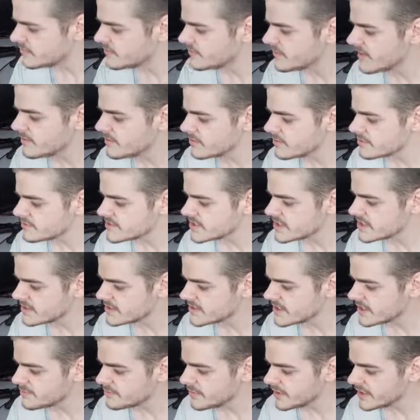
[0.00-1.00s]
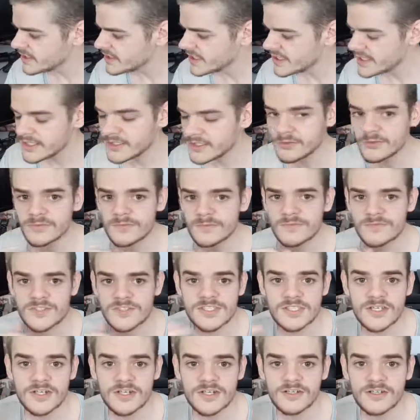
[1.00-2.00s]
they would have turned up by now.
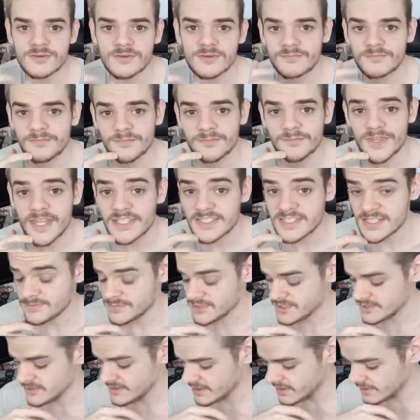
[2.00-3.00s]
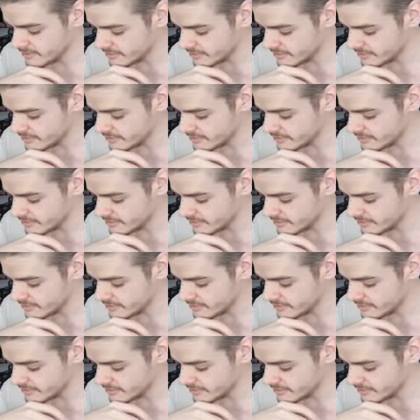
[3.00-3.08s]
So, but that's absolutely